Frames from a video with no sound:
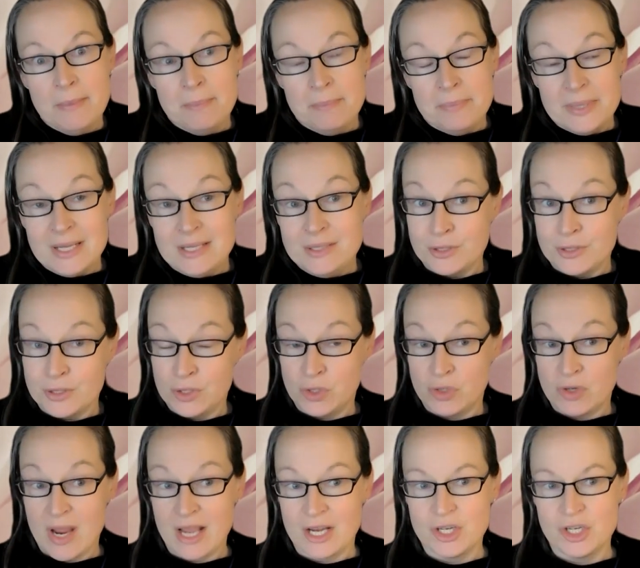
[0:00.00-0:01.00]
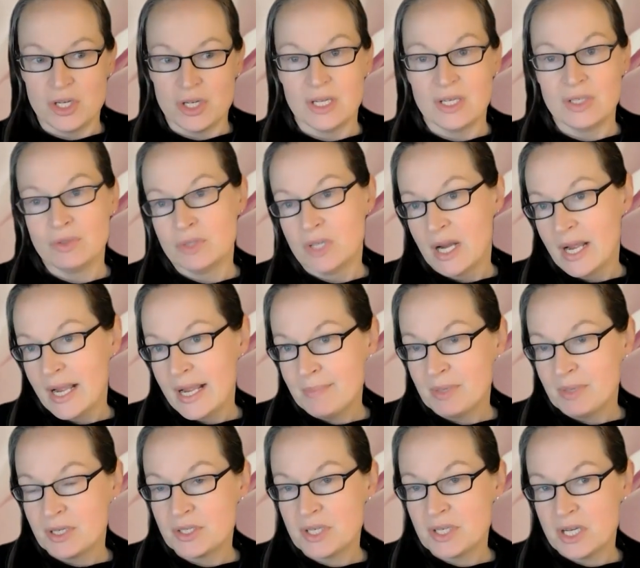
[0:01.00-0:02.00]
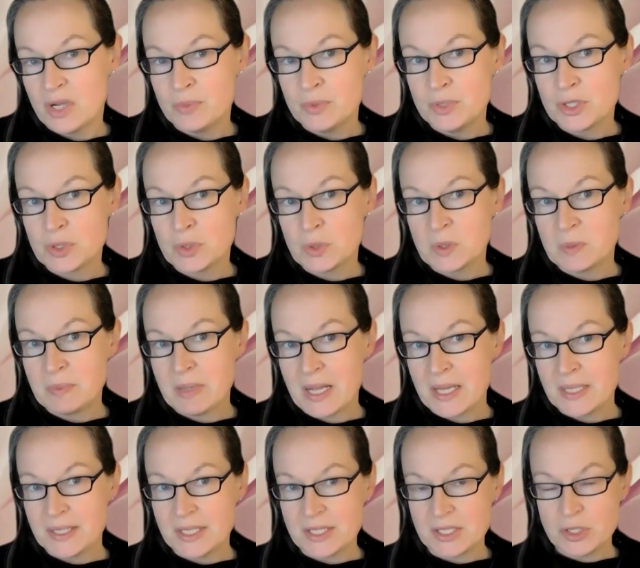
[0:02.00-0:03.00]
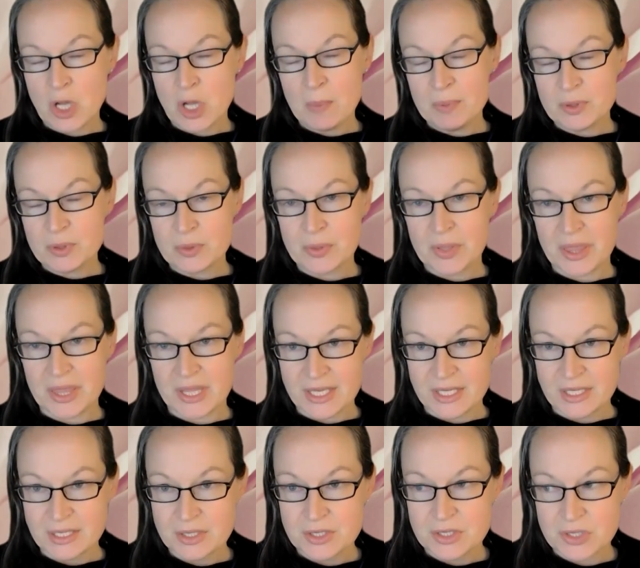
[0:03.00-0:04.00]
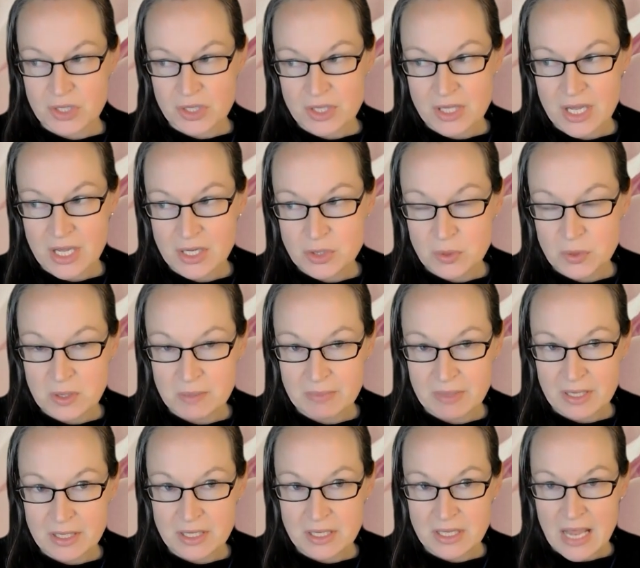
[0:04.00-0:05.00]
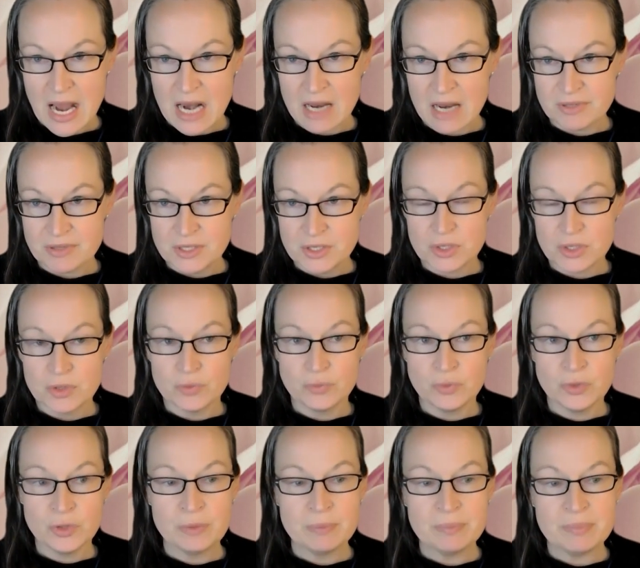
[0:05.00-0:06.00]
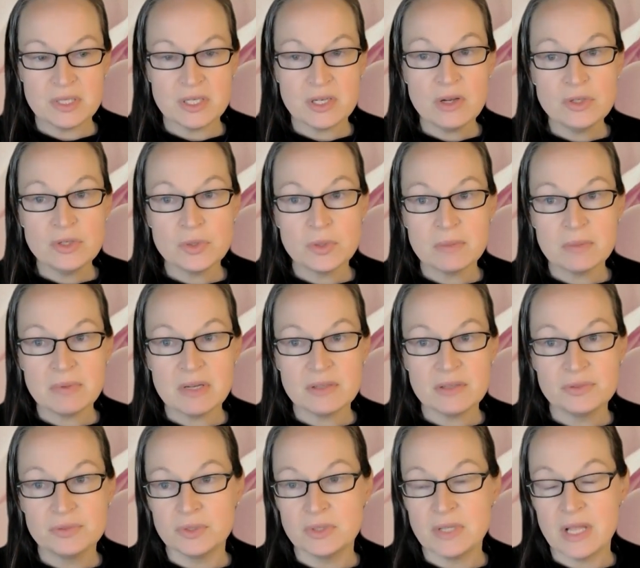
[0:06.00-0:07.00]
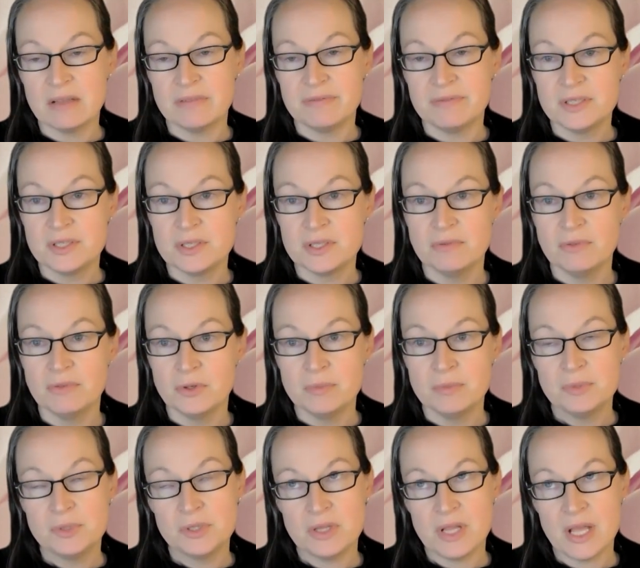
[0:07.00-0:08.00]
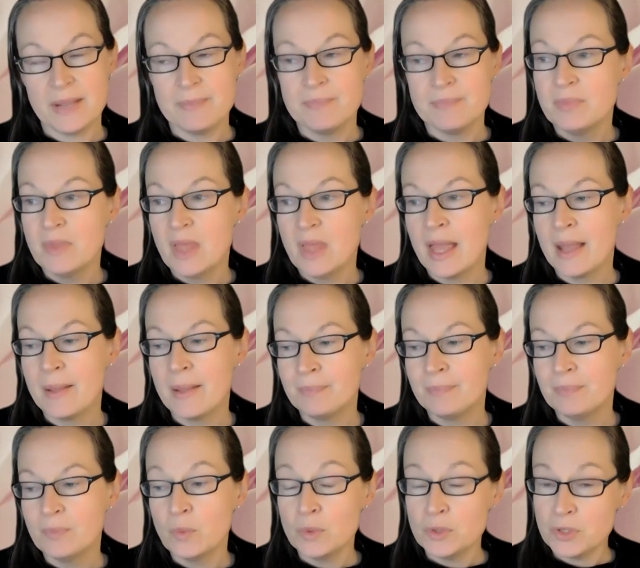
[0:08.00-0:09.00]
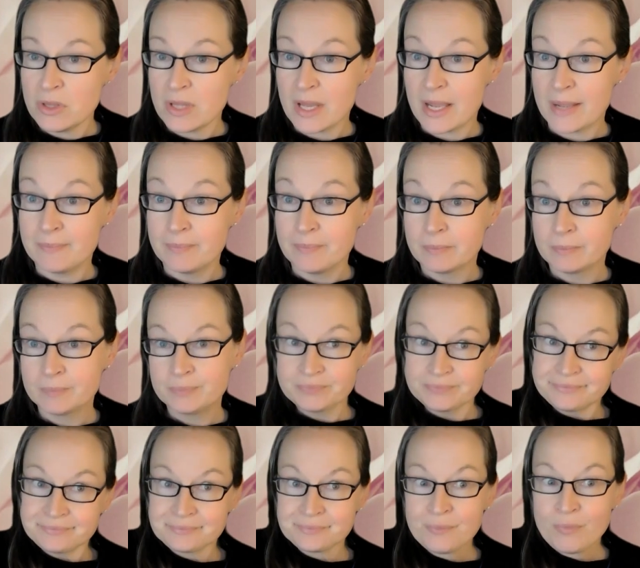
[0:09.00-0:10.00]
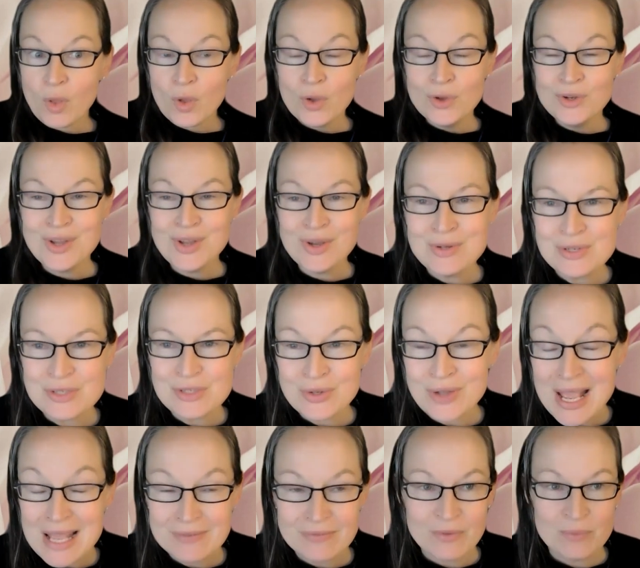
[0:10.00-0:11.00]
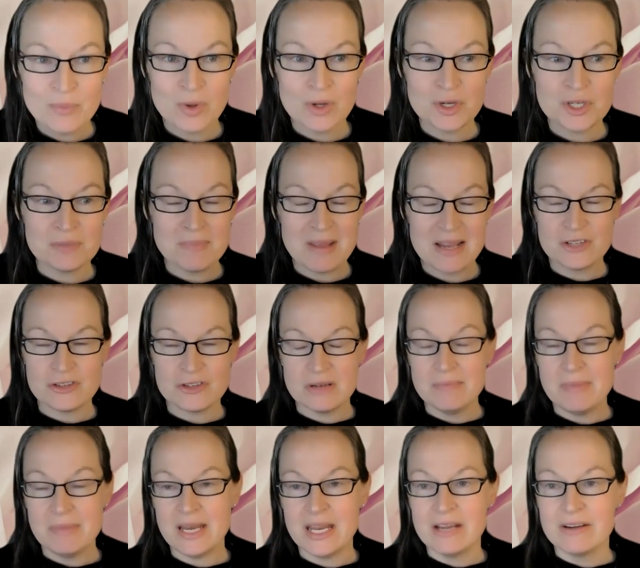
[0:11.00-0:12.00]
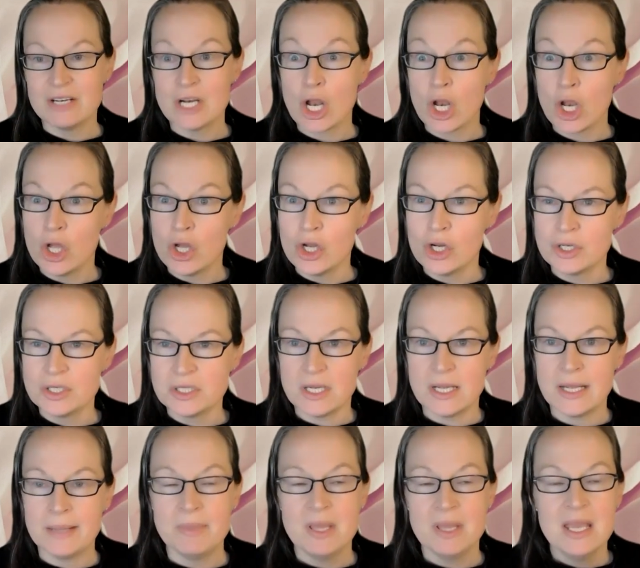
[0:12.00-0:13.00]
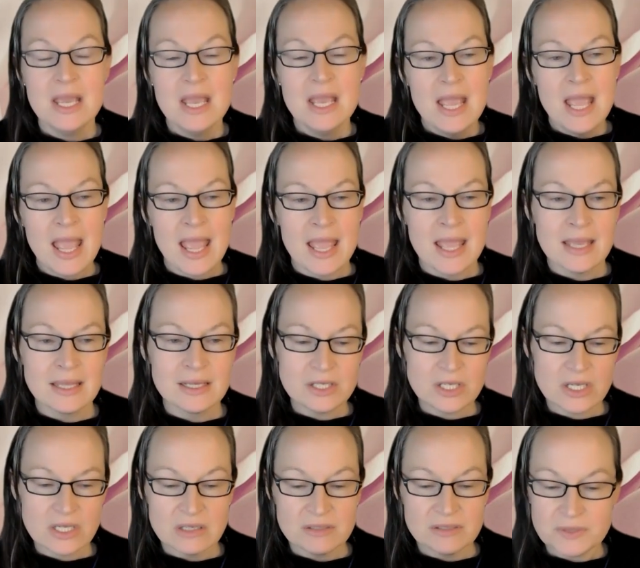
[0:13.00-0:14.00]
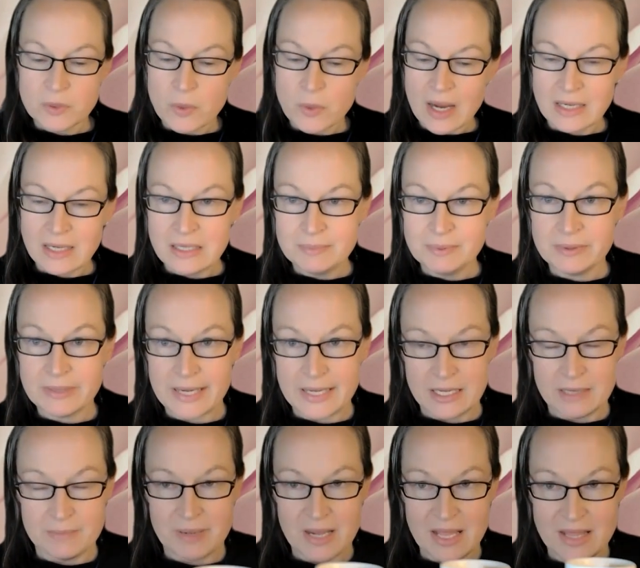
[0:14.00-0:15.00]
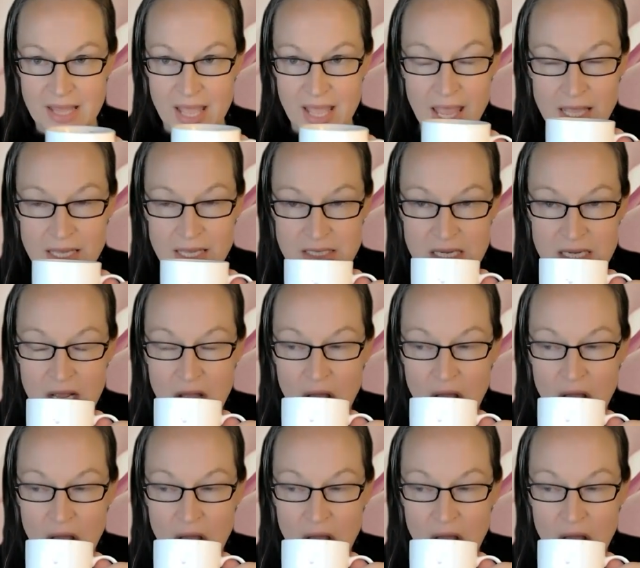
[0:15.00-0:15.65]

distraction, right? Because they don't want to talk about other topical things. So they talk about the elephant in the room, but they don't talk about the full elephant in the room, do they? Or do they? Who knows? Who hasn't watched mainstream media in a long time? And, I feel quite liberated by that.